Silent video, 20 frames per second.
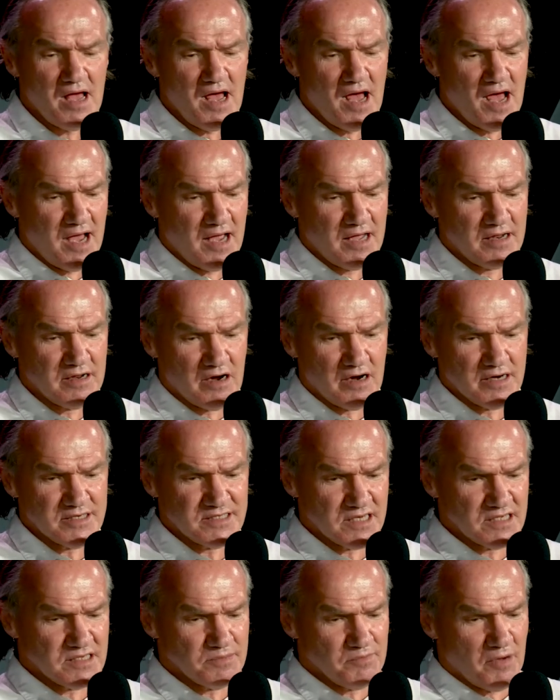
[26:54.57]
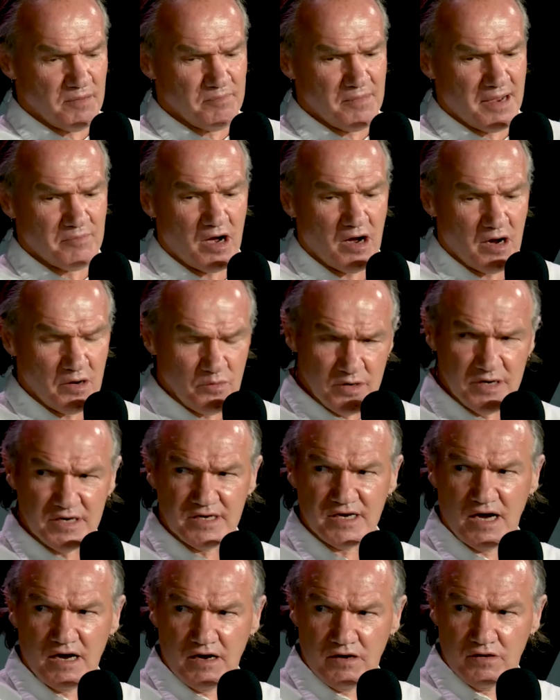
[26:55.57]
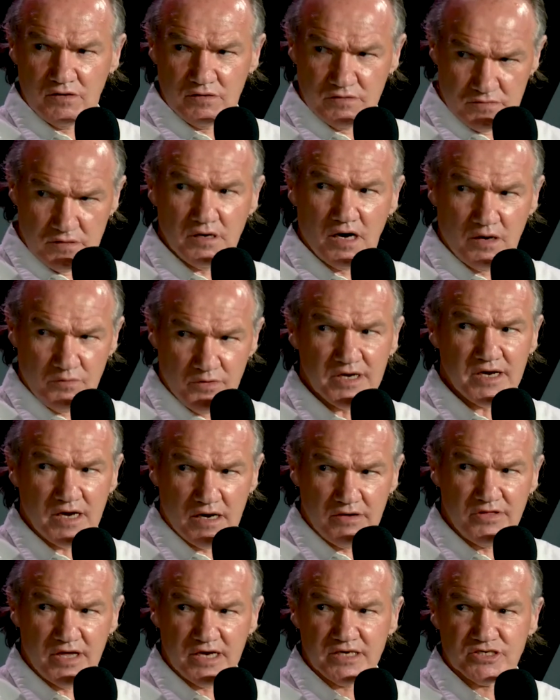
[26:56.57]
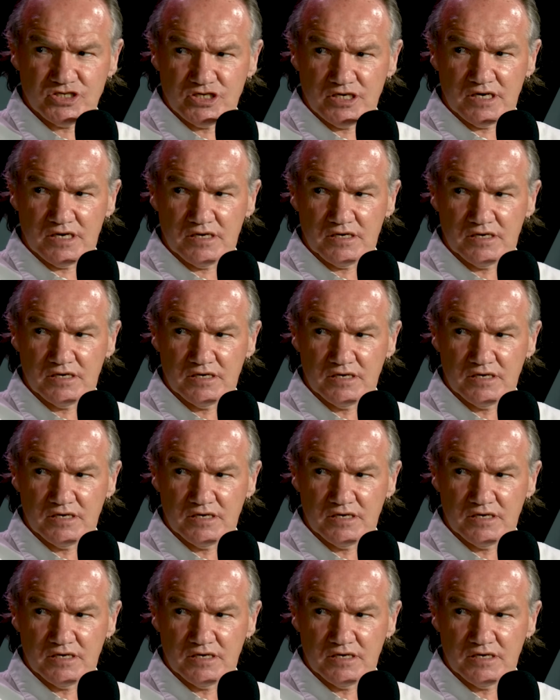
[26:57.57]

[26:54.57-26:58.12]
And I said to my mum, I want to go. I want to go next year.